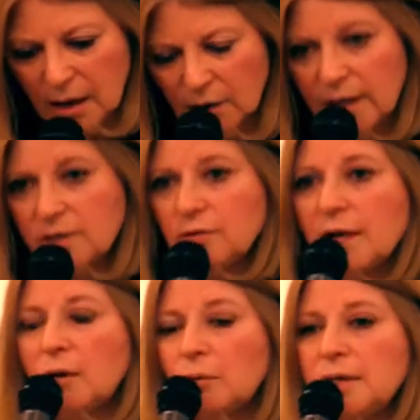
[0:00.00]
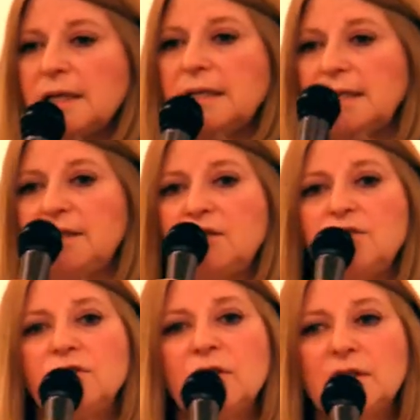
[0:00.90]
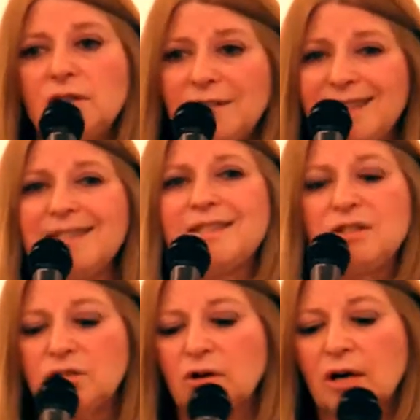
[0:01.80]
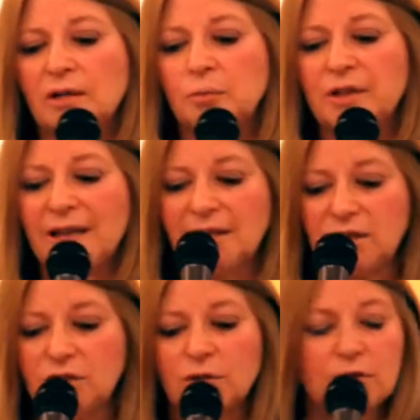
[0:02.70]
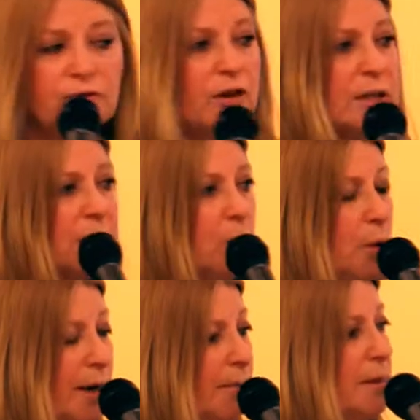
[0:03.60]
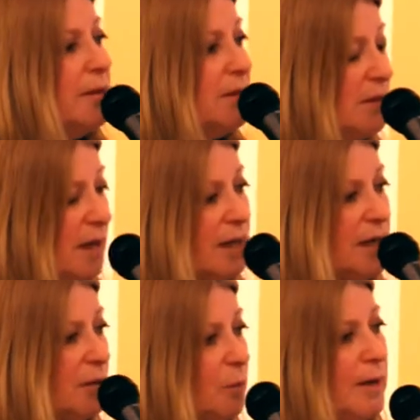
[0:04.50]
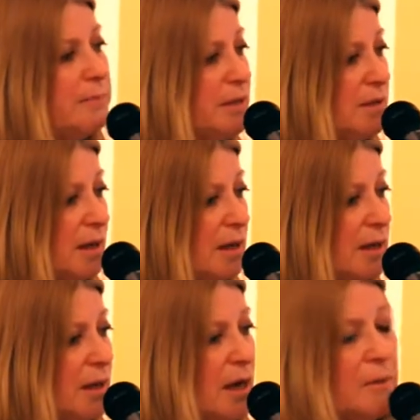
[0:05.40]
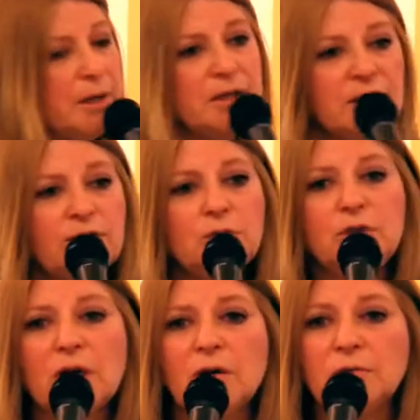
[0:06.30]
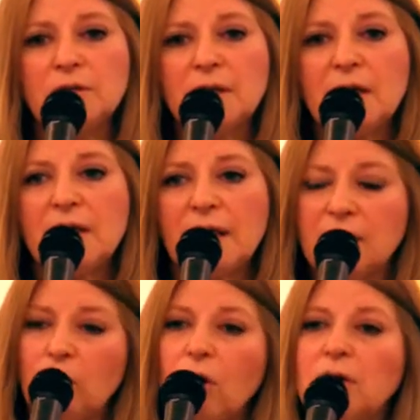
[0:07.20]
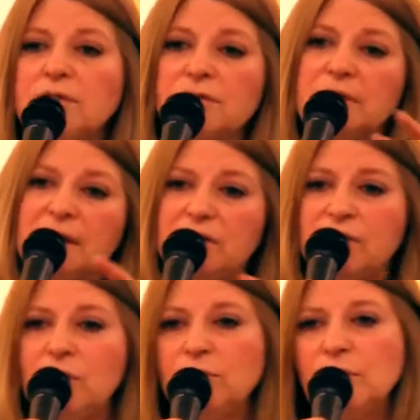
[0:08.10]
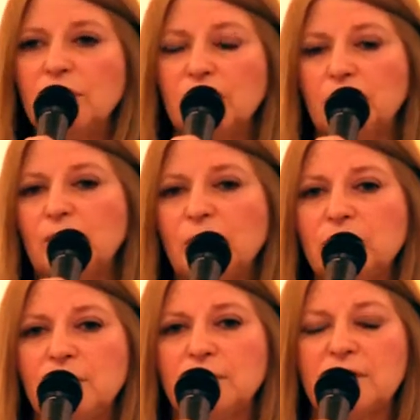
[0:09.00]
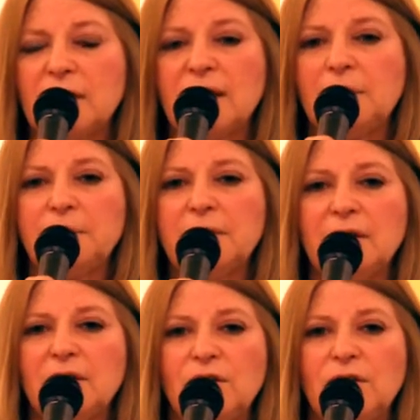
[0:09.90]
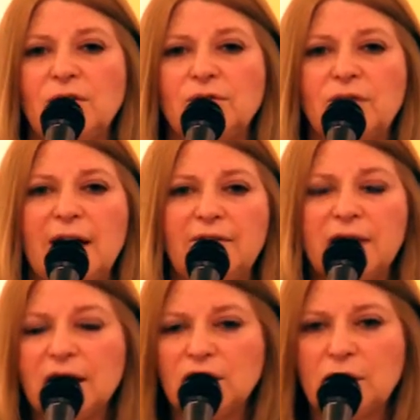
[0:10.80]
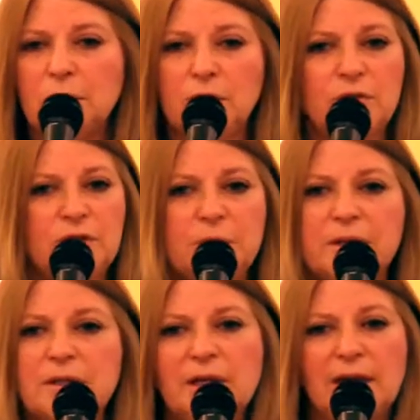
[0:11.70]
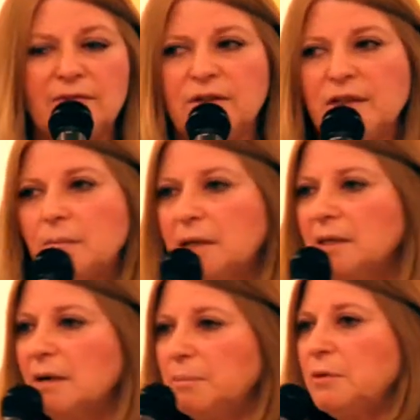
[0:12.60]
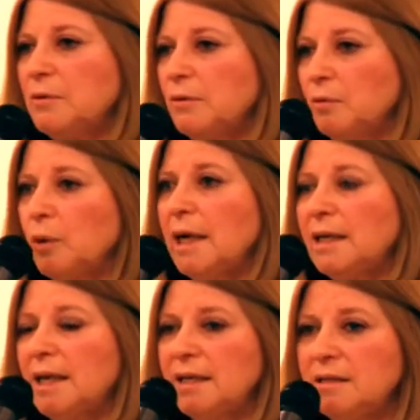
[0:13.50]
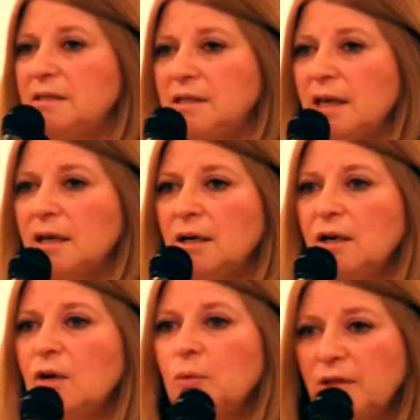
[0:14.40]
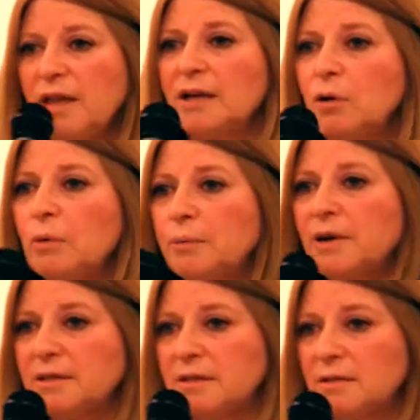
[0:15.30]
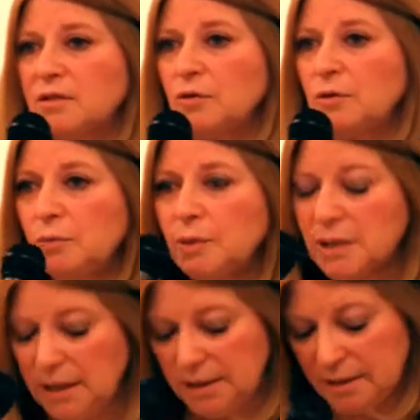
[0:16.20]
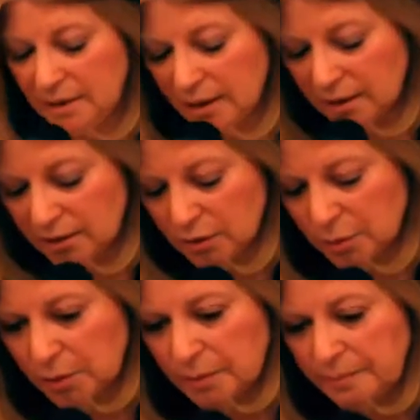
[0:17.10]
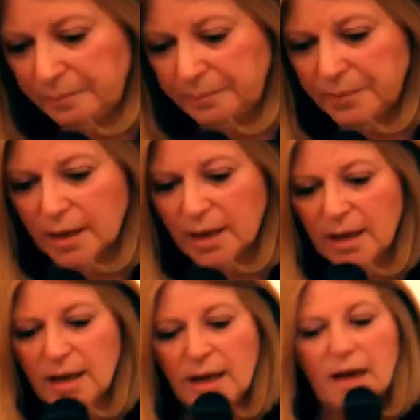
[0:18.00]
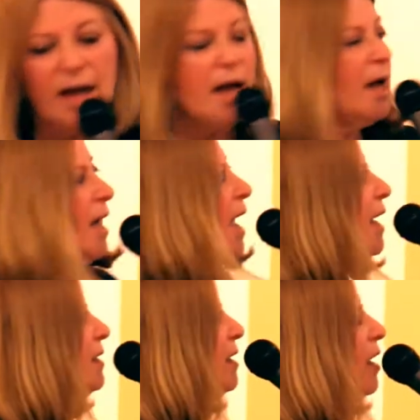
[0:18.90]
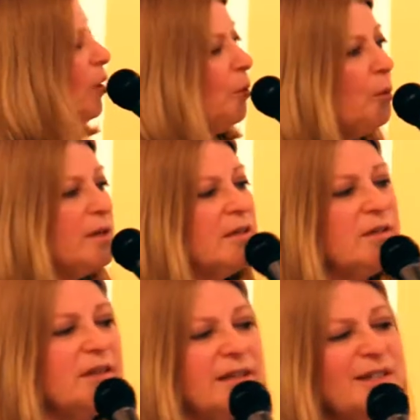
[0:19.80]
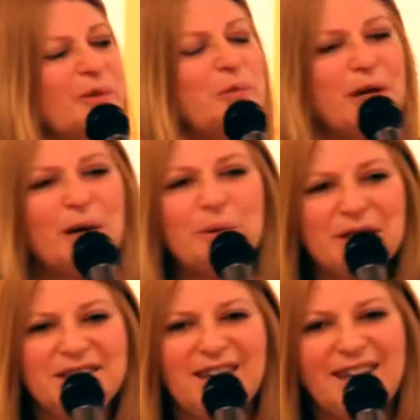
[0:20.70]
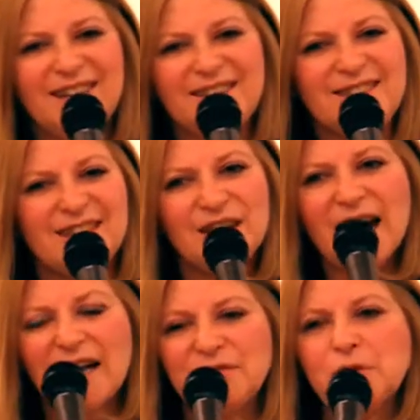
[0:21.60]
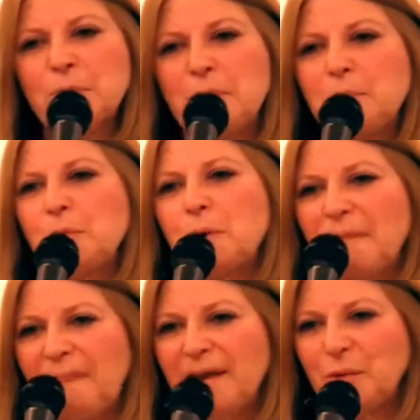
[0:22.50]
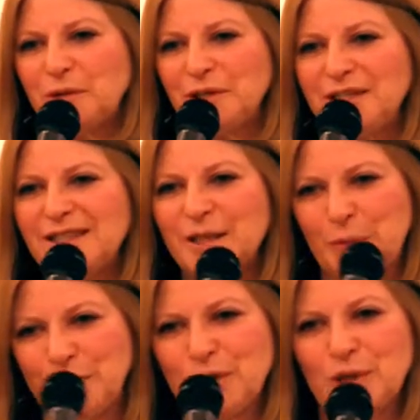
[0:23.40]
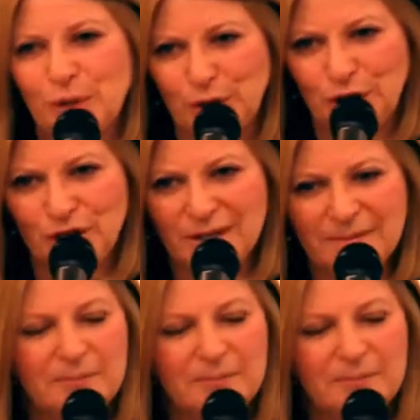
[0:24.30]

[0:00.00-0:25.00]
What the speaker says: Okay, so now what do you need to start? You need to start with a search-friendly website and web design. Because if you don't, then all your leads go to your site, but your navigation, usability, everything might not be right and in sync with that whole presence. So you really need to think this through. And one of the things that we always say is that you have to remember one thing when you're dealing with search.